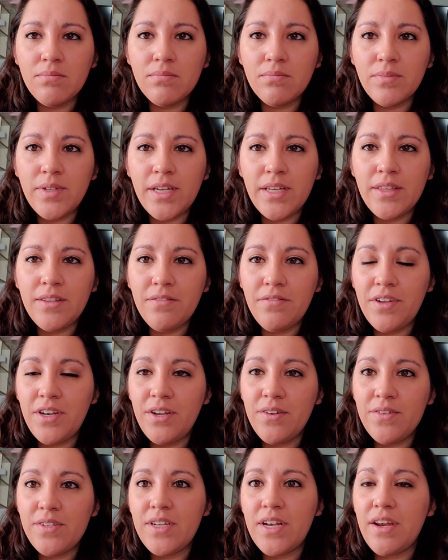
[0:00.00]
like the
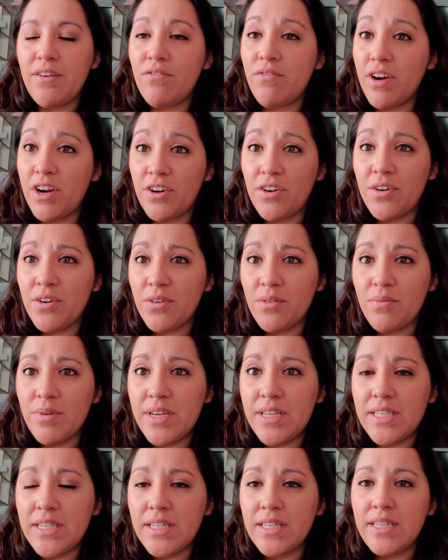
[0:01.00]
videos that I rendered
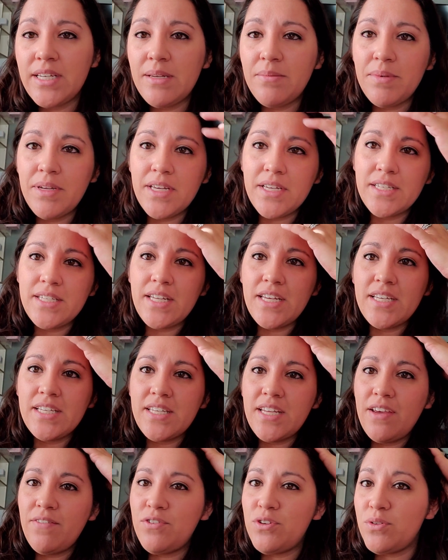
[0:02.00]
recently because they
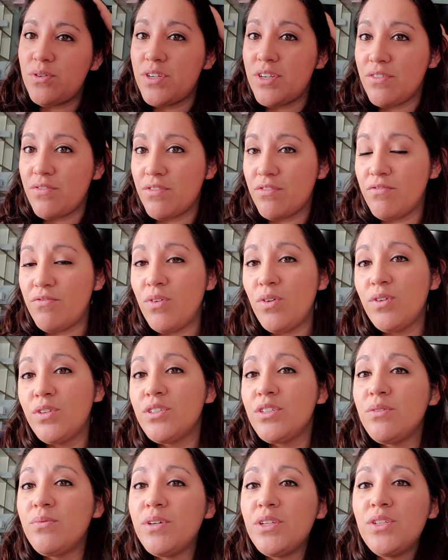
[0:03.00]
saved to a different
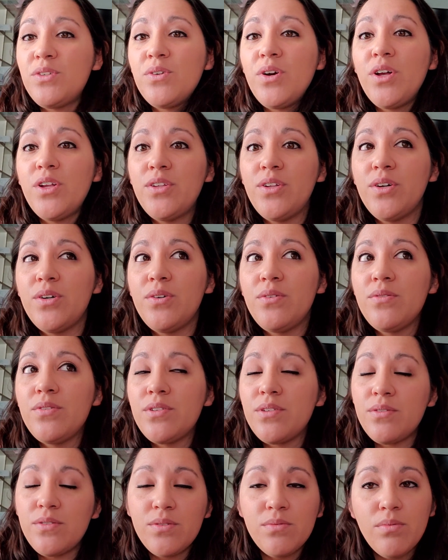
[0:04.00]
folder, went through all
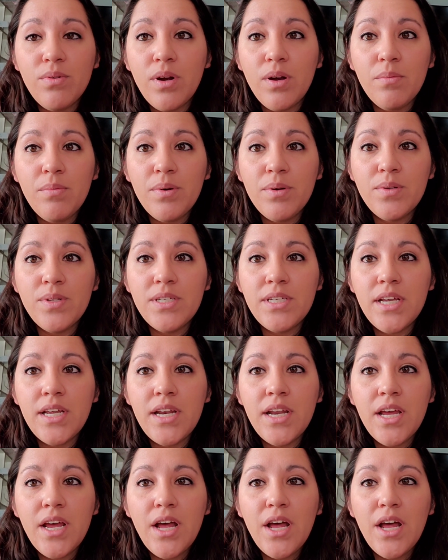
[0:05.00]
those were all posted.